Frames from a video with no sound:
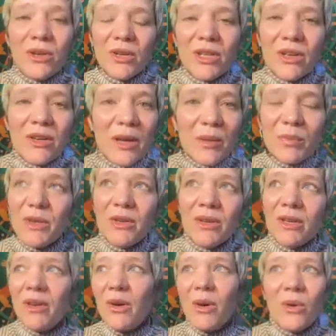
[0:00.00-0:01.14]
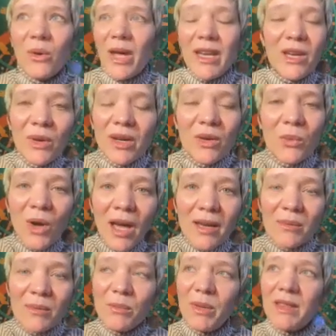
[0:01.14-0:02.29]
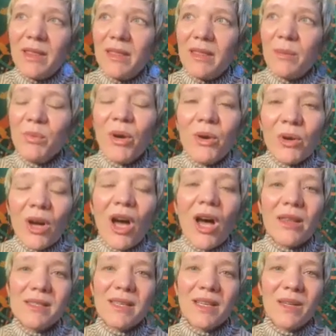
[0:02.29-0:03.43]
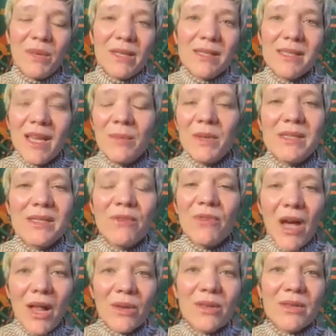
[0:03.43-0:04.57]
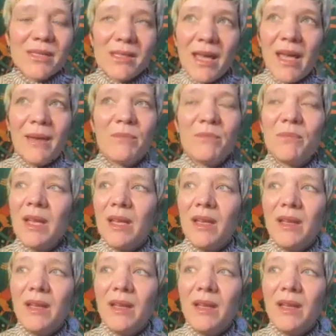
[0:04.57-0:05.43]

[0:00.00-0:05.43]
go to Europe, you can go anywhere you want, but the protocol is going to be the same because they follow the same,